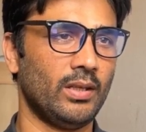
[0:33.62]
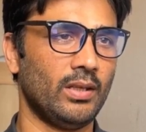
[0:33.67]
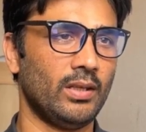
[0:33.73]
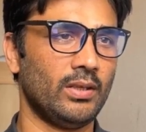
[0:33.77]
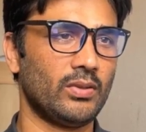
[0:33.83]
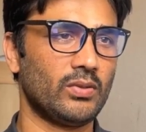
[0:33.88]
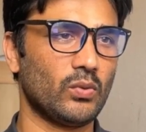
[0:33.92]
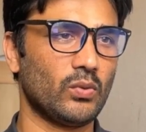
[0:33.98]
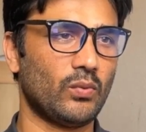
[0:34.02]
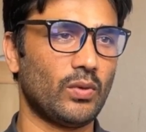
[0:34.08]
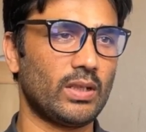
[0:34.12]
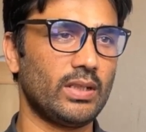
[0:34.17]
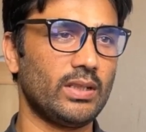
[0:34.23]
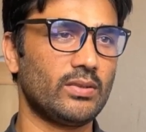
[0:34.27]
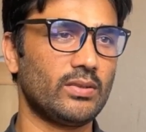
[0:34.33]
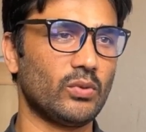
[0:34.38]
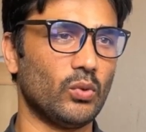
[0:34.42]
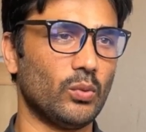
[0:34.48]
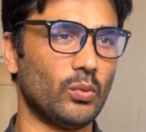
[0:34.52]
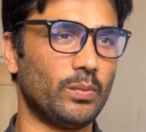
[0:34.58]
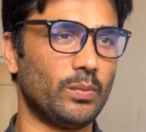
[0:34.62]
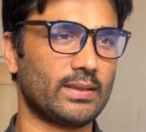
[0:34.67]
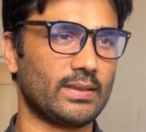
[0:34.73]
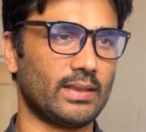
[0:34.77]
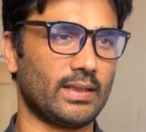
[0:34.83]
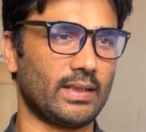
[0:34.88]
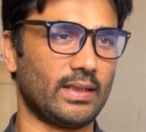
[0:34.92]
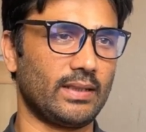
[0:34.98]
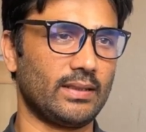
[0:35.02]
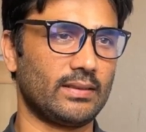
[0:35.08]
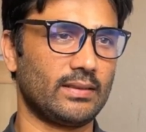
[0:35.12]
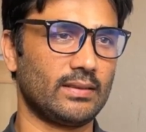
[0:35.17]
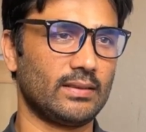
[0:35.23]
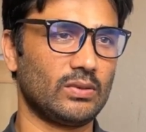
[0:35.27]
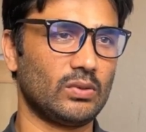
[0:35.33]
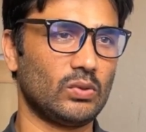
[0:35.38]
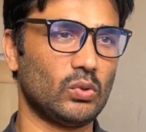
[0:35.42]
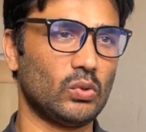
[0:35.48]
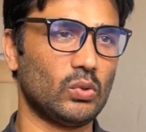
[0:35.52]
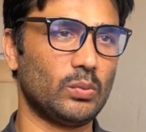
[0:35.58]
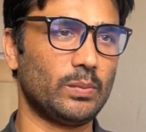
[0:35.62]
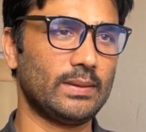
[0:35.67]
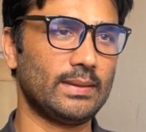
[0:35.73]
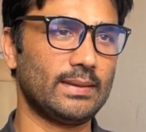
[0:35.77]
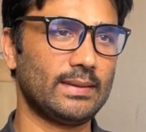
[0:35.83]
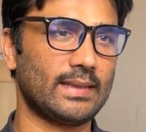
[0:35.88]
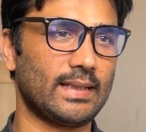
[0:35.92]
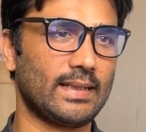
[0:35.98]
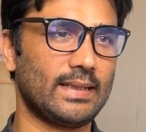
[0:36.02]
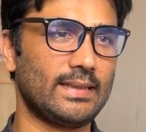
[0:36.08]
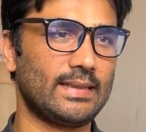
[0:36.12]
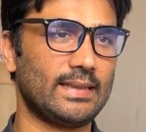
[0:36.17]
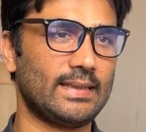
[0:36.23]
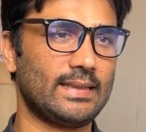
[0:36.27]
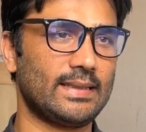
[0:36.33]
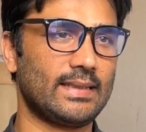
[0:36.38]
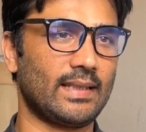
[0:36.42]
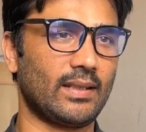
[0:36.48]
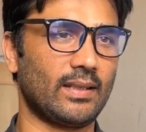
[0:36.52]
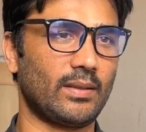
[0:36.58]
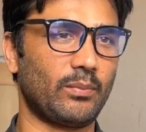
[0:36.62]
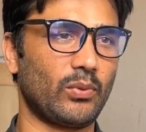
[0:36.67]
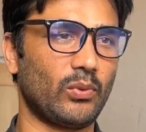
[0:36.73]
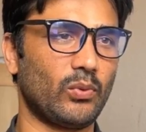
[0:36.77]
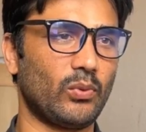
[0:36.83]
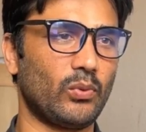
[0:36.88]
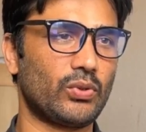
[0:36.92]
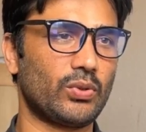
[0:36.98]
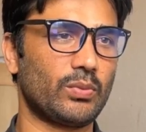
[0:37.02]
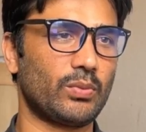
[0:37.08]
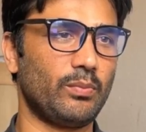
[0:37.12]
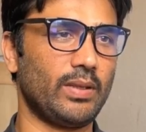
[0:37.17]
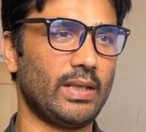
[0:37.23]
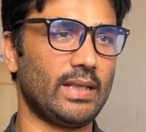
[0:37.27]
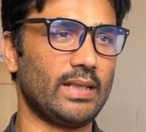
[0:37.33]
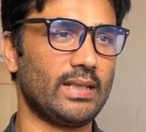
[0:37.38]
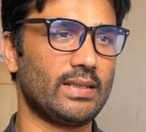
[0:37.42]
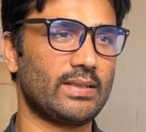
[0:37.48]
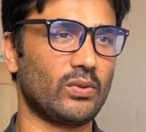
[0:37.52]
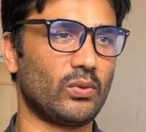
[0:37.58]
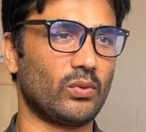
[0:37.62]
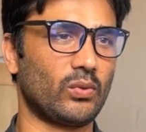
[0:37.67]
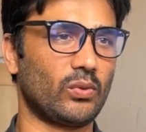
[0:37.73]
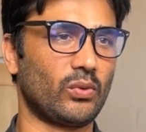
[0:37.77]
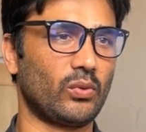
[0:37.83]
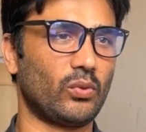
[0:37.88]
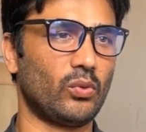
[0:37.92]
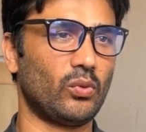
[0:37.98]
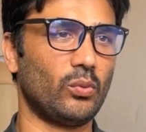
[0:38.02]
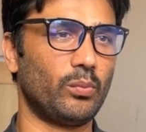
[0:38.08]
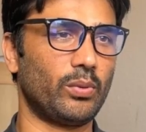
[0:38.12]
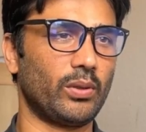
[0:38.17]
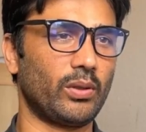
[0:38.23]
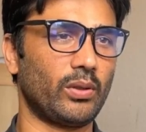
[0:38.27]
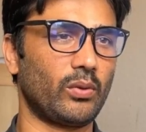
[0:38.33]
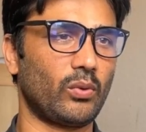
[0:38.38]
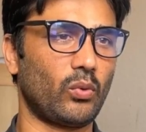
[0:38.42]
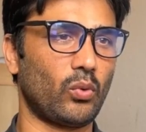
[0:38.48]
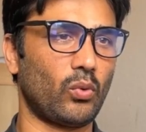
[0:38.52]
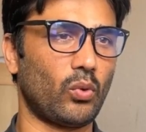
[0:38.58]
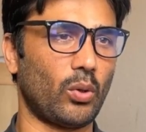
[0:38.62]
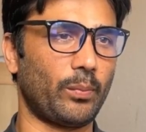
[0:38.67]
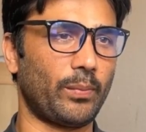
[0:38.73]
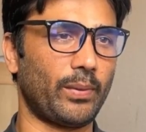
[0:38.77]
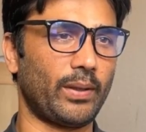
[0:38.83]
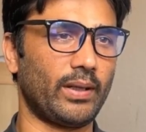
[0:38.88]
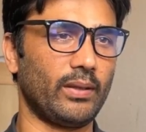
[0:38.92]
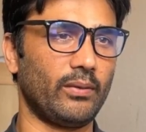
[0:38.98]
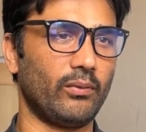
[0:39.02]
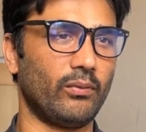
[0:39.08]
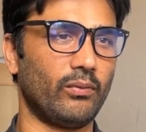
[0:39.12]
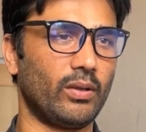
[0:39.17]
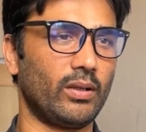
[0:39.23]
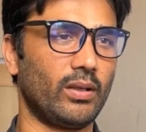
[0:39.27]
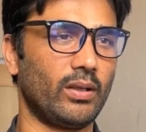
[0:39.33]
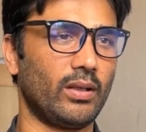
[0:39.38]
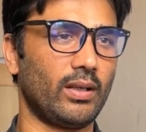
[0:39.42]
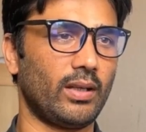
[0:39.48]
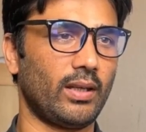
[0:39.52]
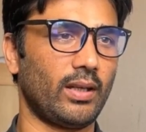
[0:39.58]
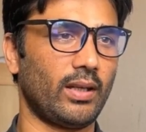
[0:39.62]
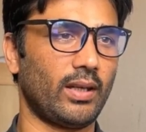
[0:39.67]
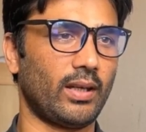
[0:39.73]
So what is open science? Open science is an approach based on open cooperative work